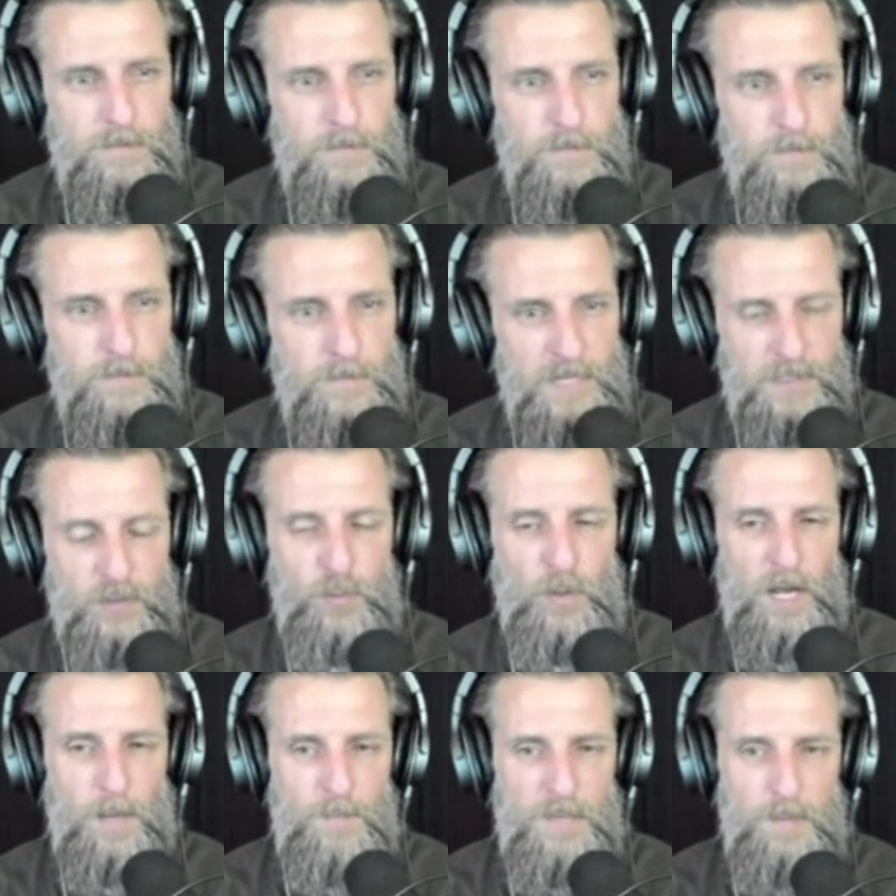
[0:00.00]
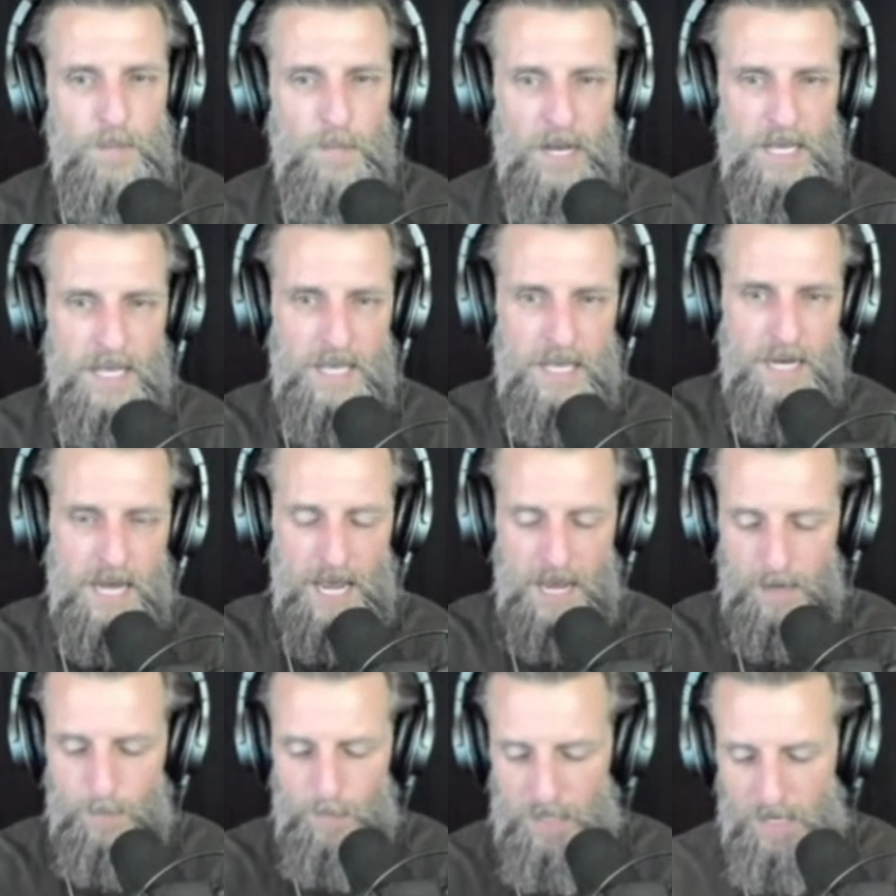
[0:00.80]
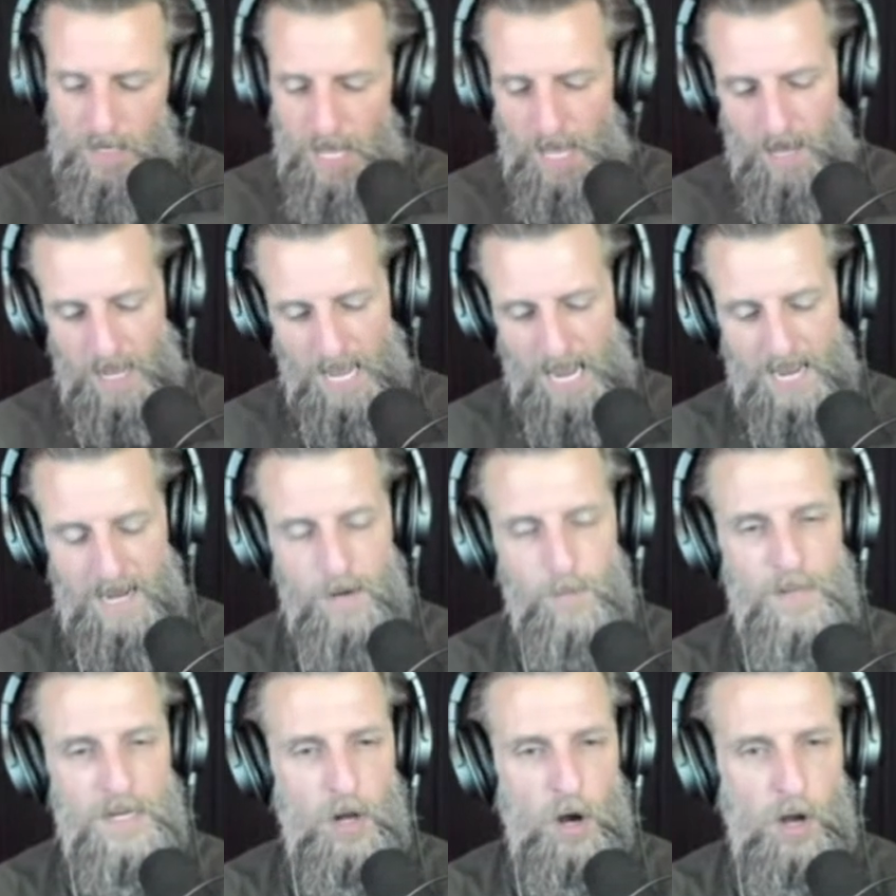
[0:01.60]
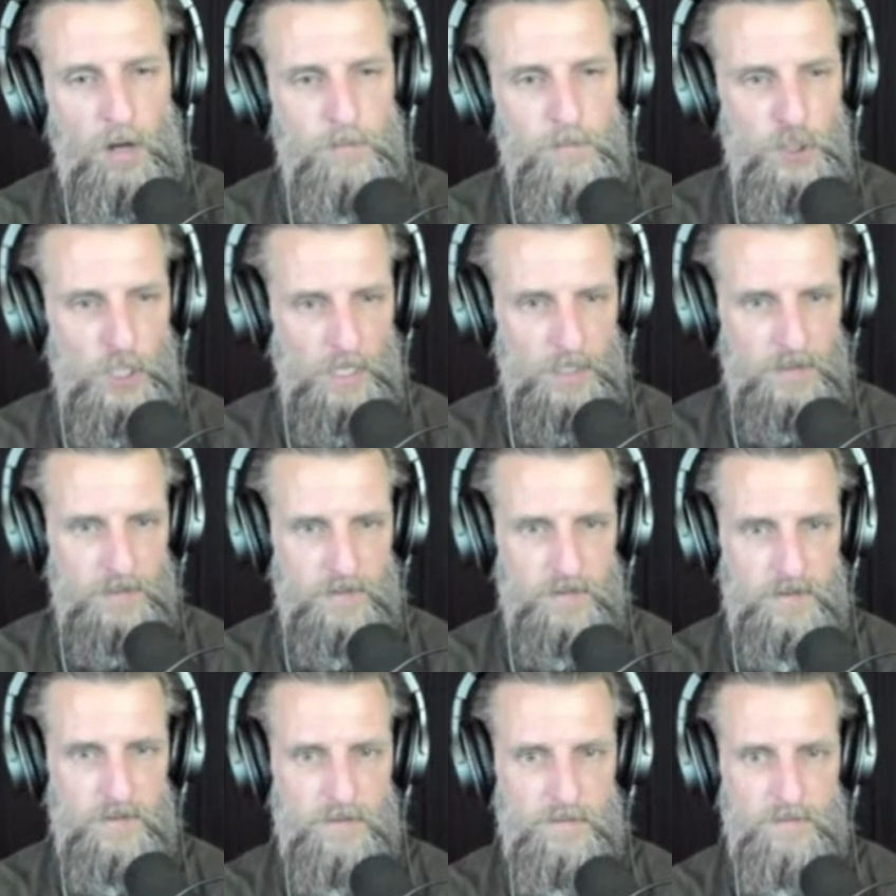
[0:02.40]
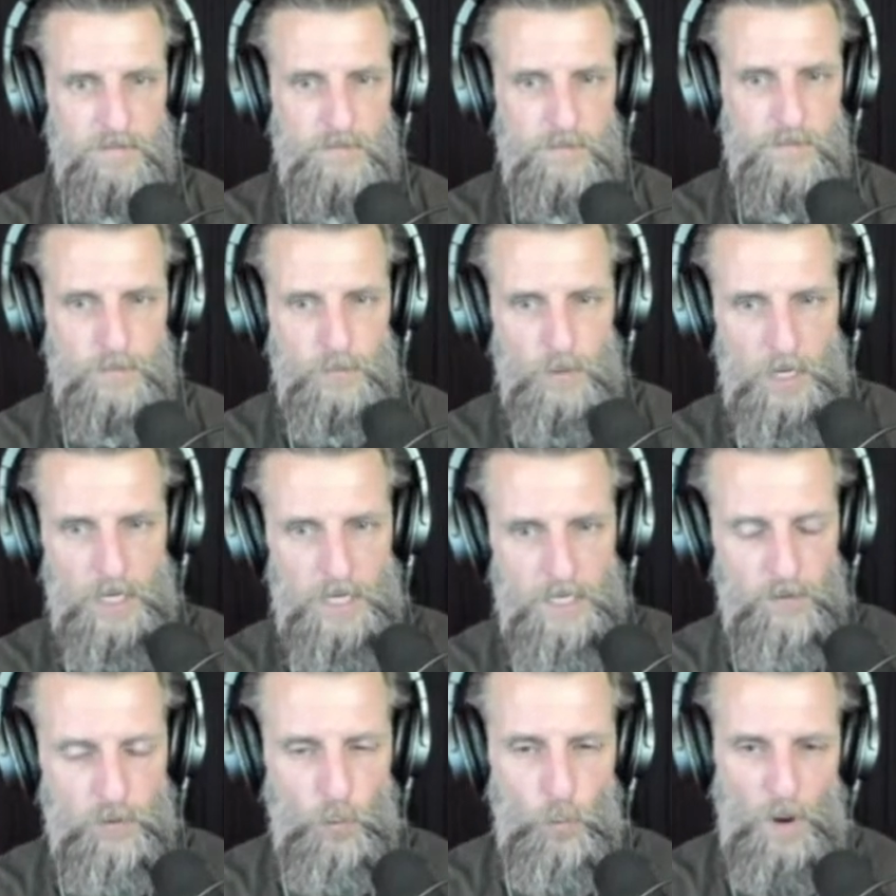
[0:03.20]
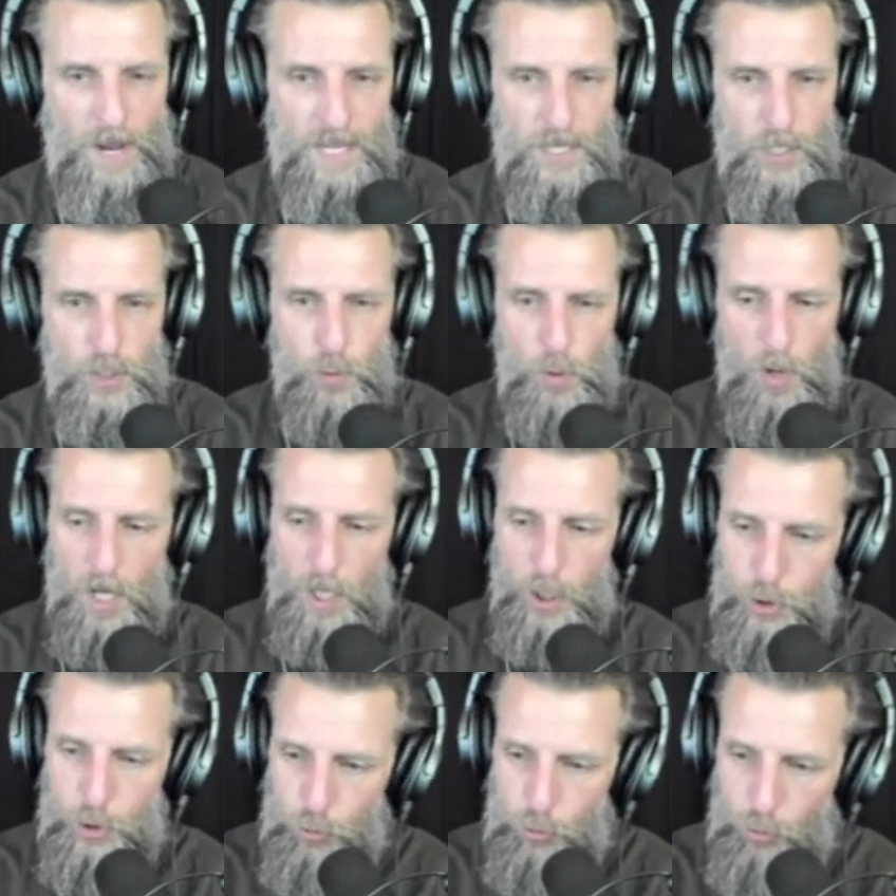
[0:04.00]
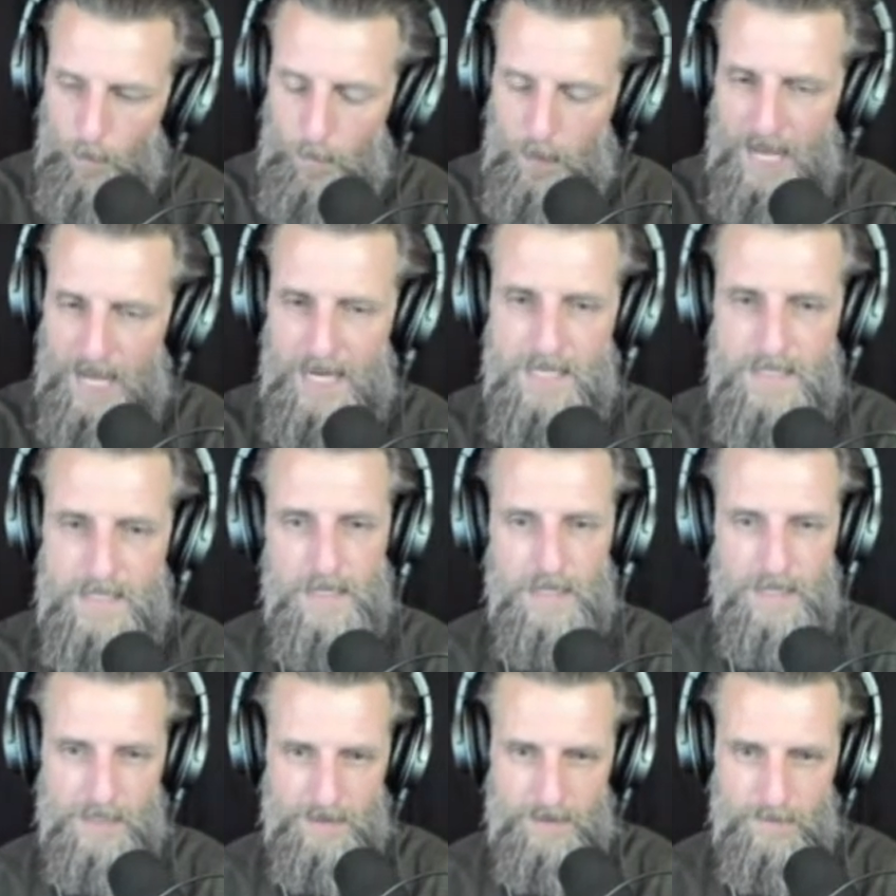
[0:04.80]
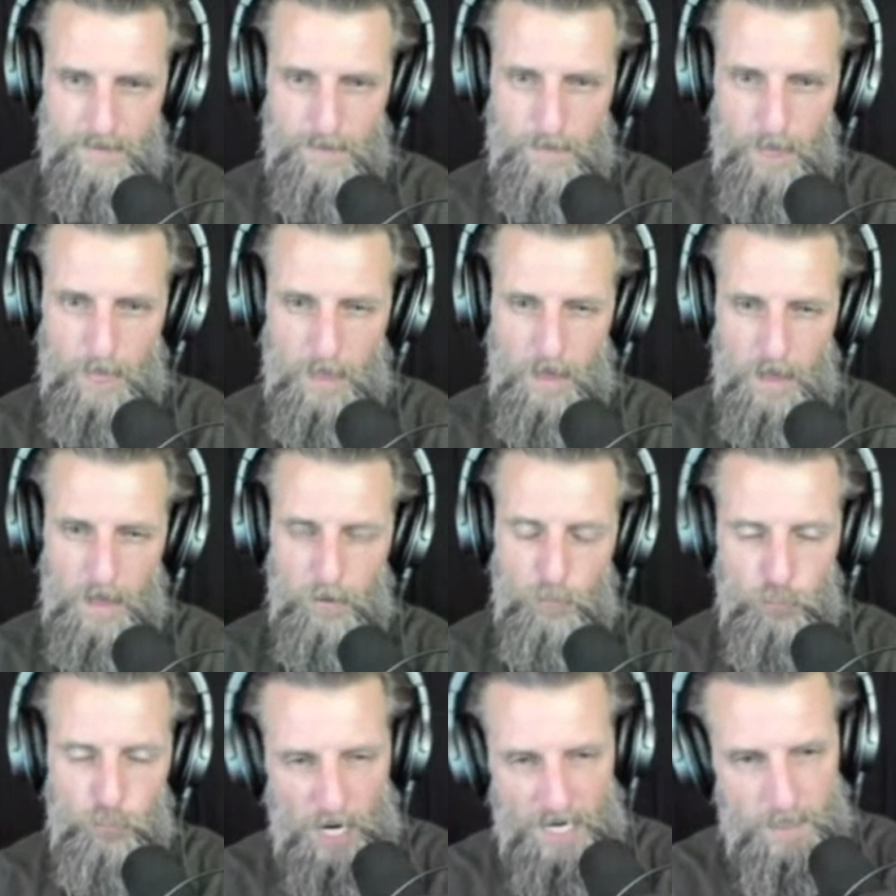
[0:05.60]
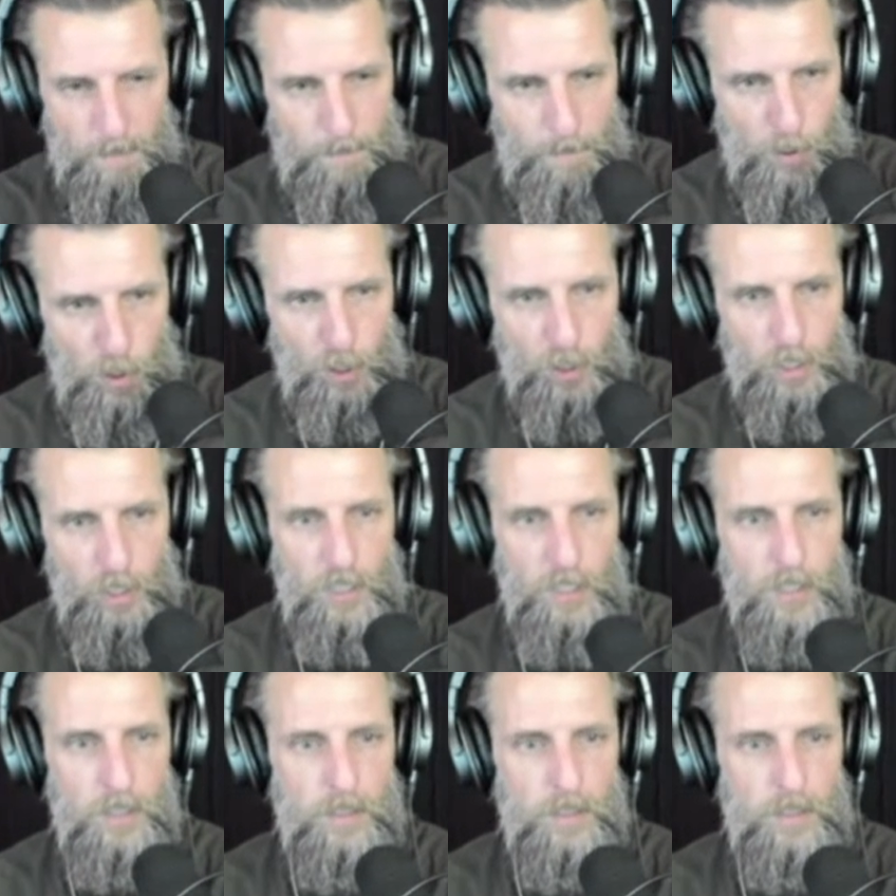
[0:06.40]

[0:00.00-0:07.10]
That's what I mean by inanimate animate objects, right? The way you do a painting, write a book.